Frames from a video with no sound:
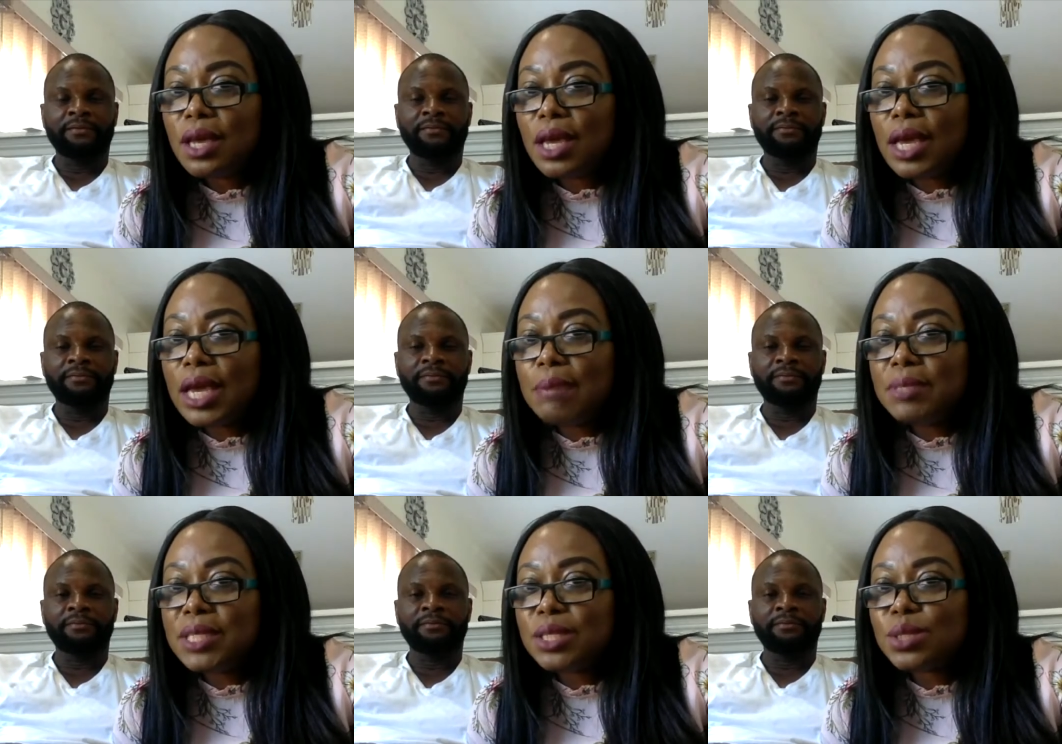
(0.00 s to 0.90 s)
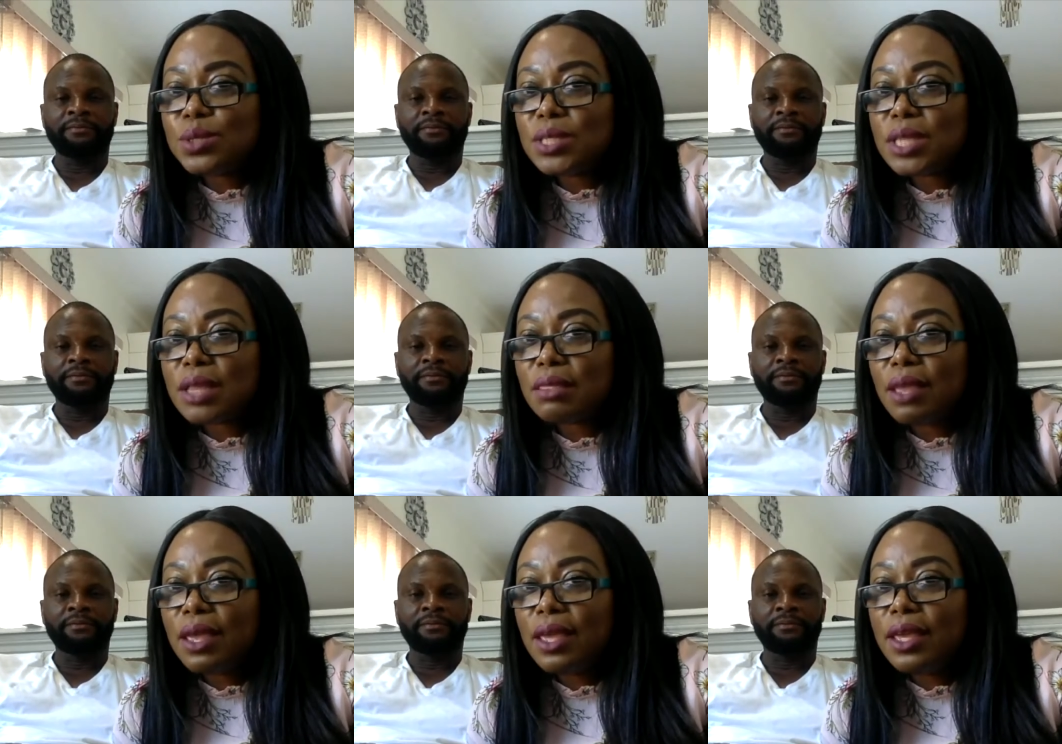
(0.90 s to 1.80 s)
Speaker 1: MD Sosa,
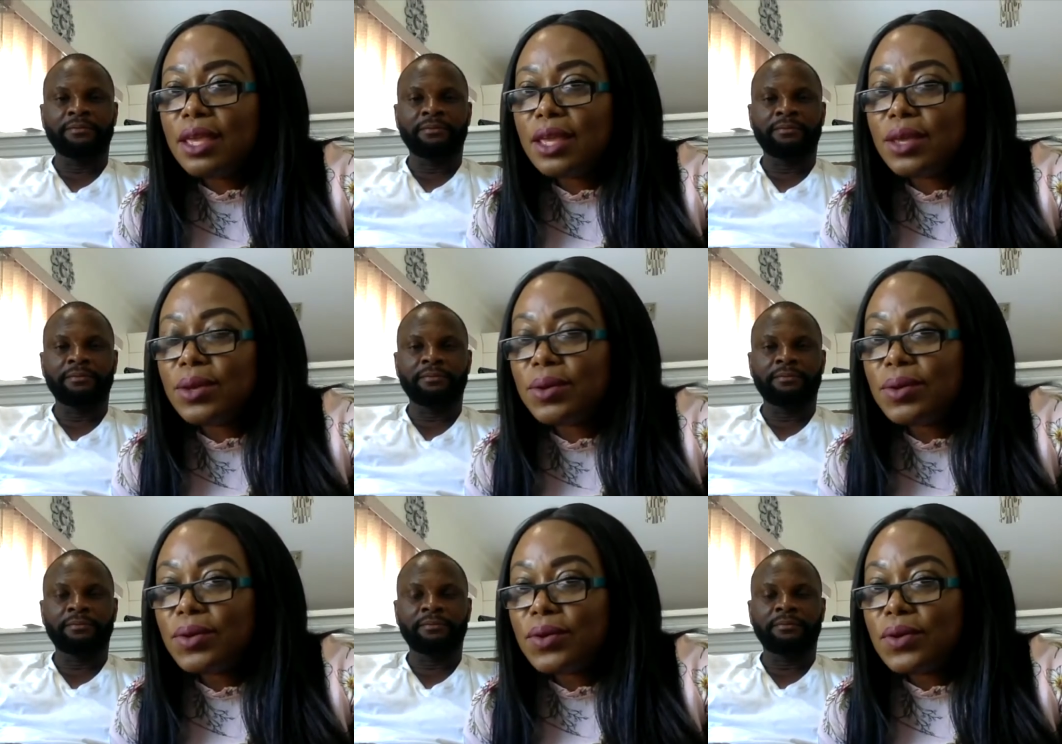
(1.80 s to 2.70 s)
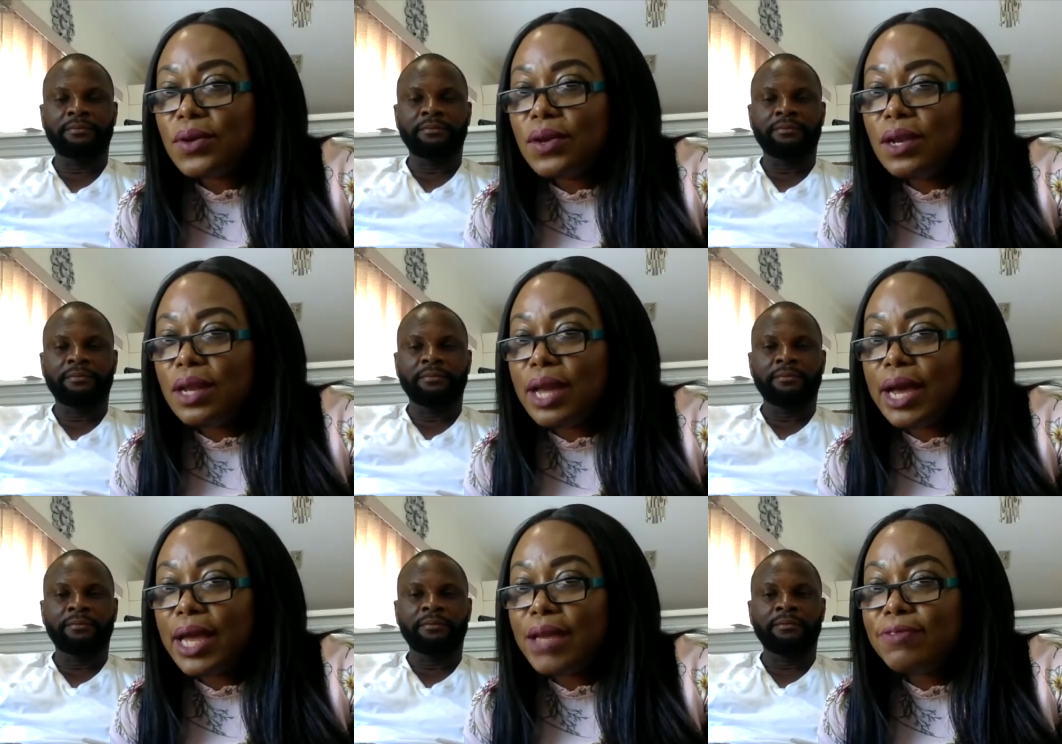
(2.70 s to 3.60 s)
thank you.
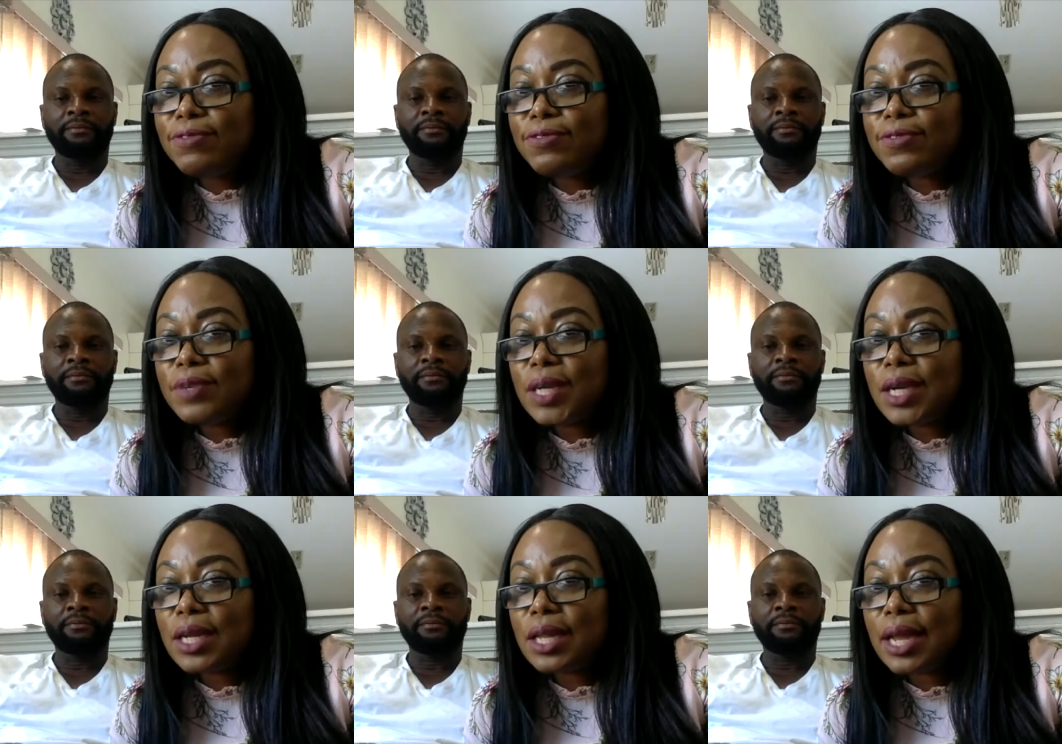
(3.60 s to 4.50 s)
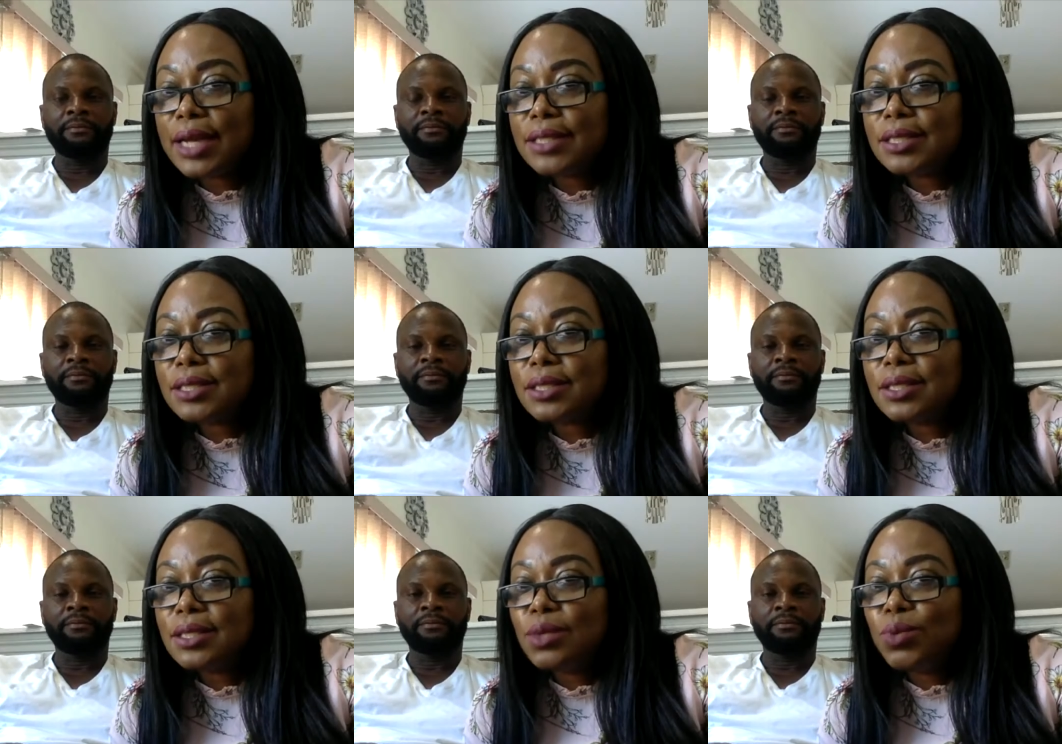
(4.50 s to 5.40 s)
Life class
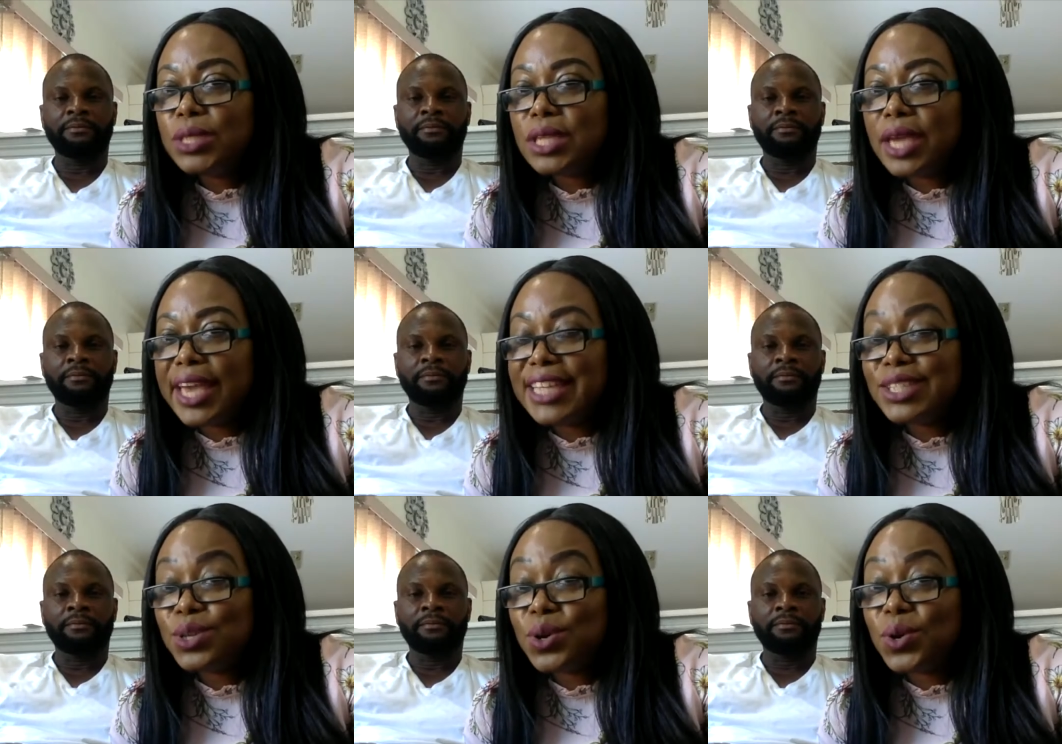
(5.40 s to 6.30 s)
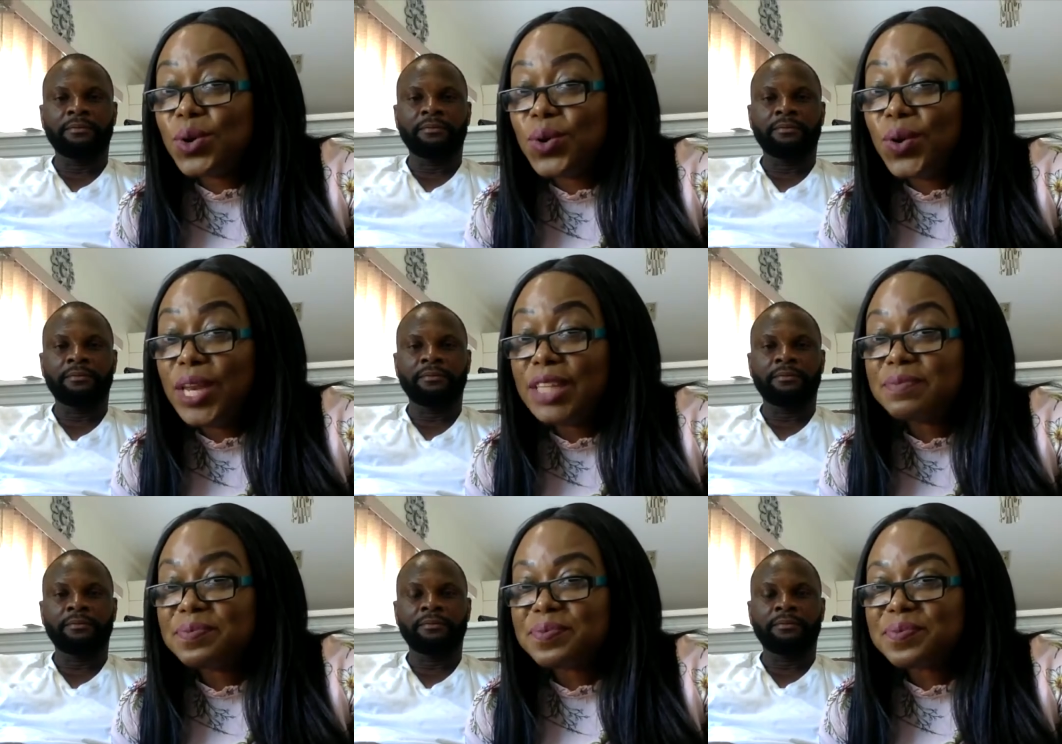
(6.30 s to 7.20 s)
with Kato Cole.
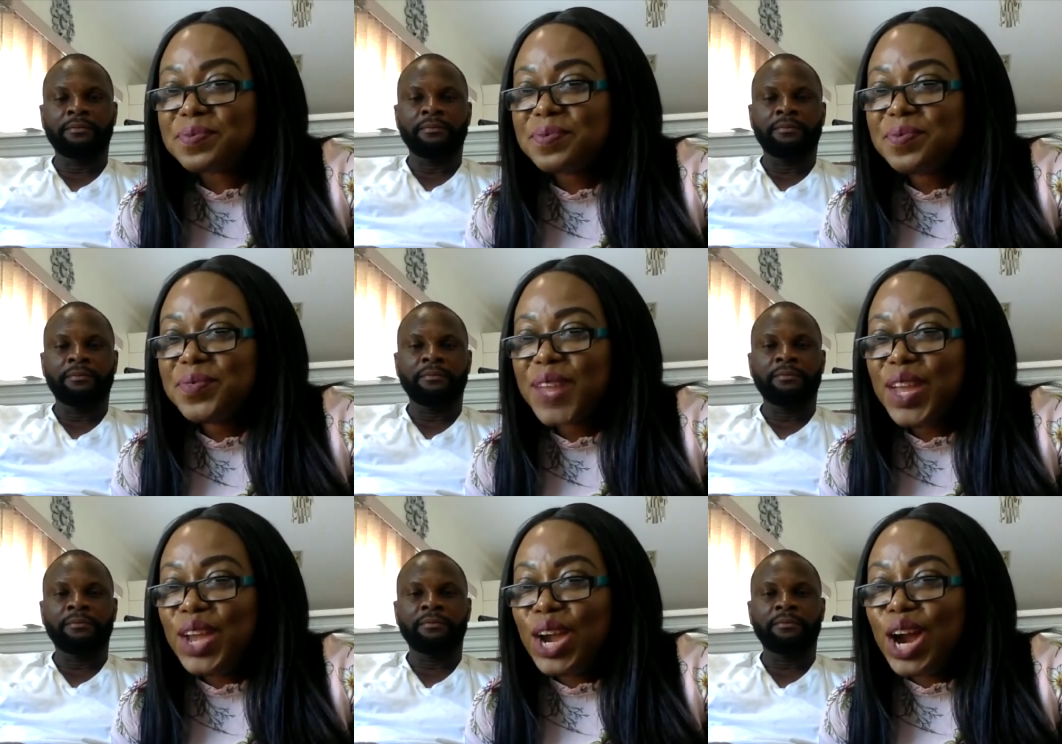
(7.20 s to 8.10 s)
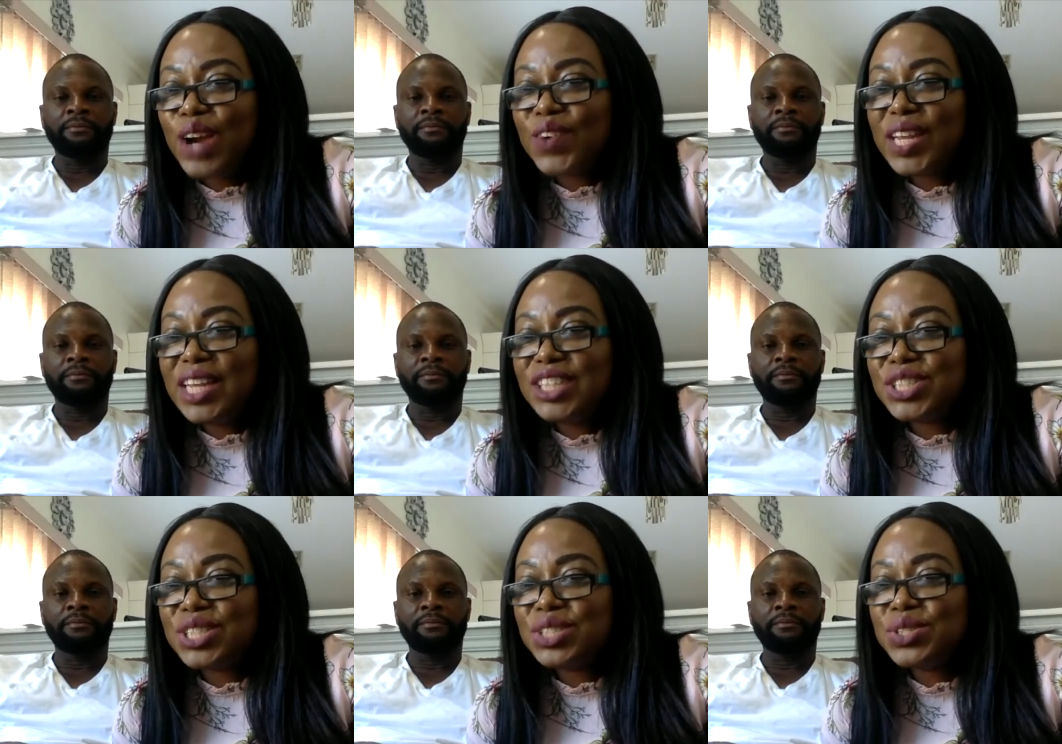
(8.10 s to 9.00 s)

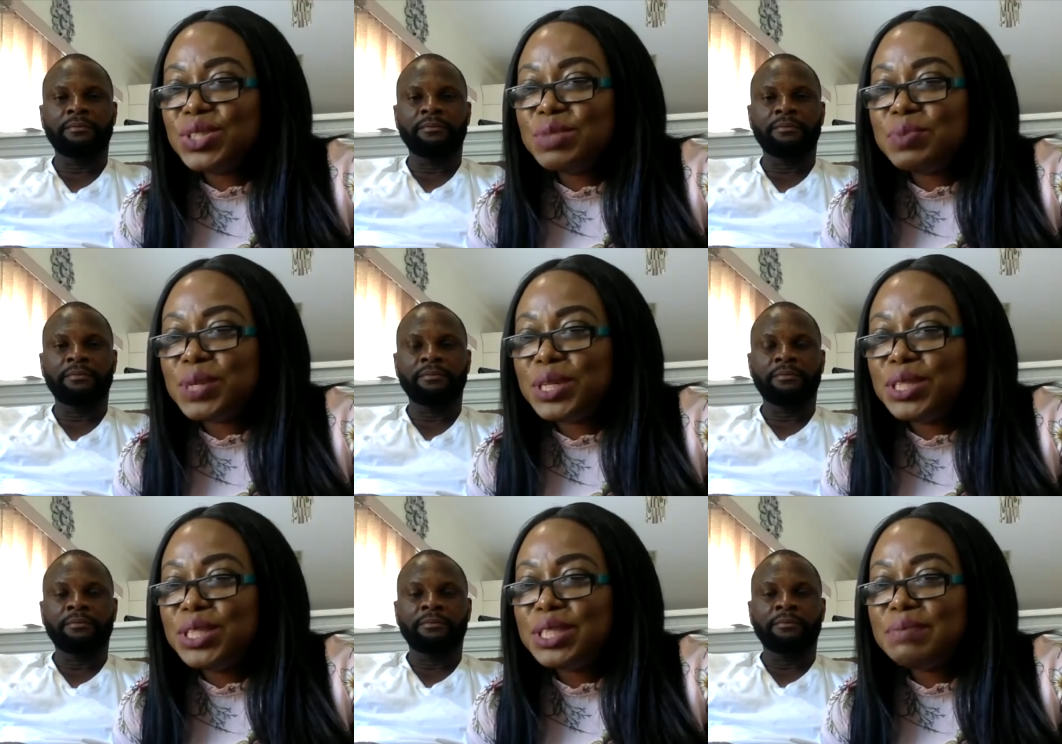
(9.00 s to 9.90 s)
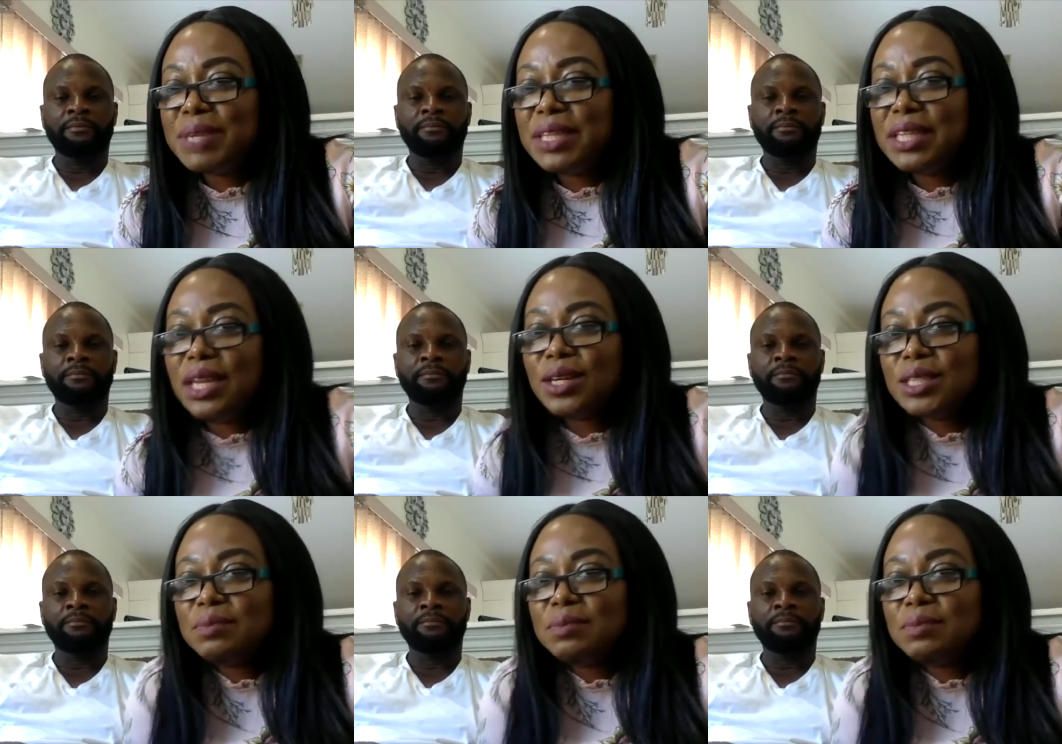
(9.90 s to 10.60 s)
Congratulations to you, boards. May the Lord